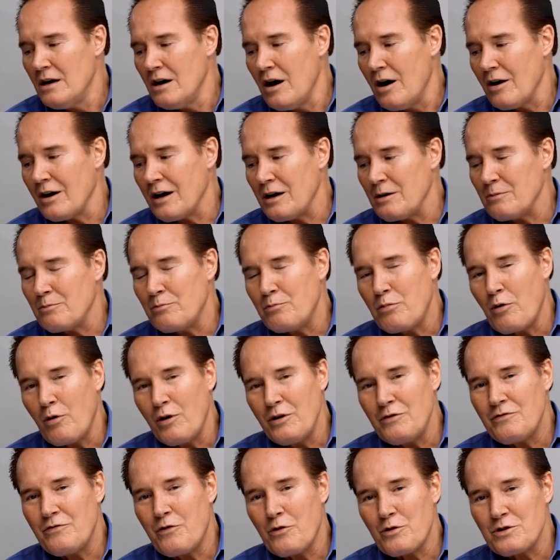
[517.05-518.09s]
All right,
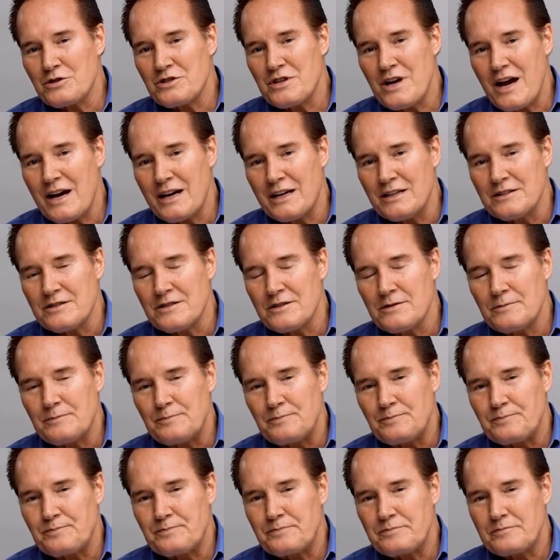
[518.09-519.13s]
0.4 seconds
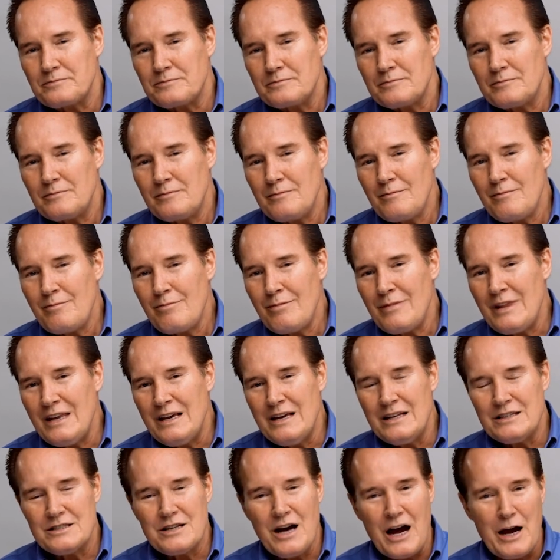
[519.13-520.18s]

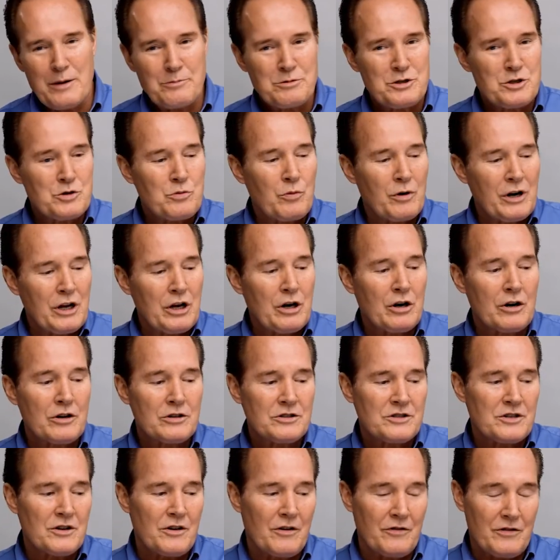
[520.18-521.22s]
times 20
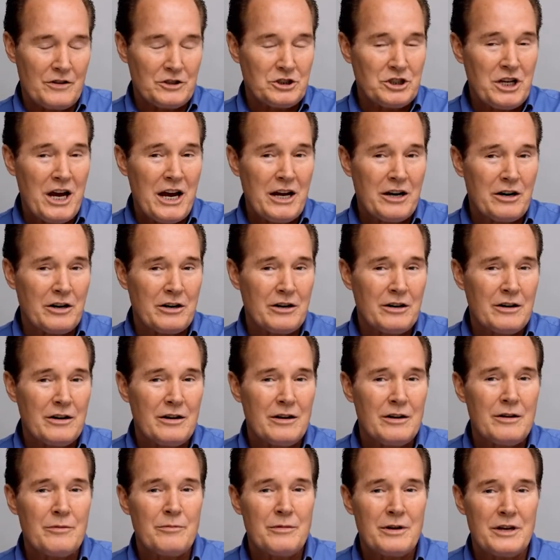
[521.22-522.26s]
hertz of the shaker
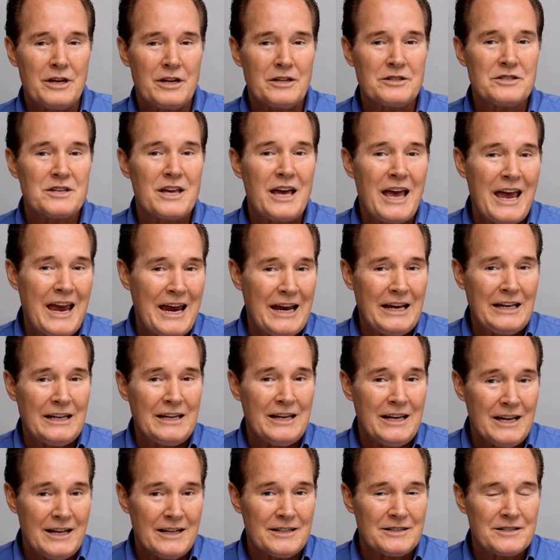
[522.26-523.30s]
means 8
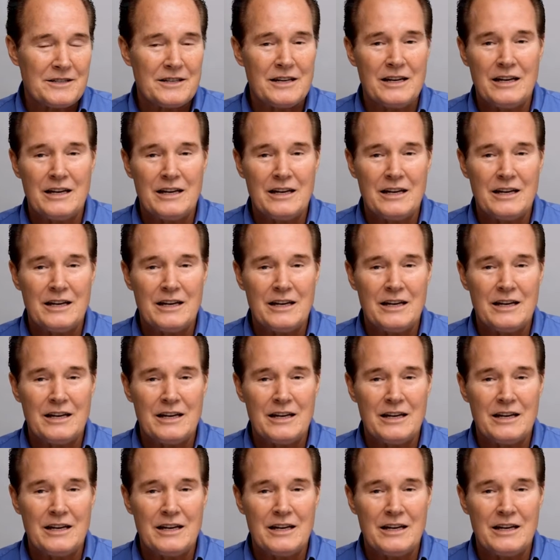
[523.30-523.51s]
hits.